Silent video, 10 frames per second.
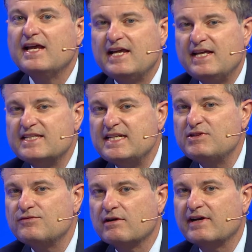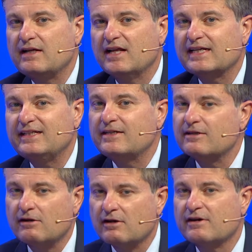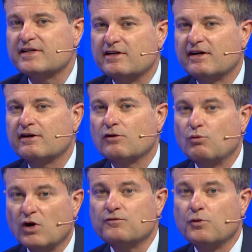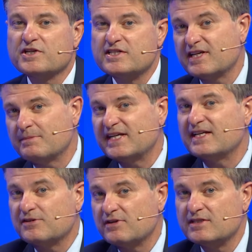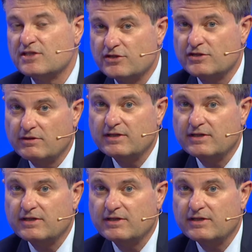it seems very likely that our entire workforce is going to make that transition. So I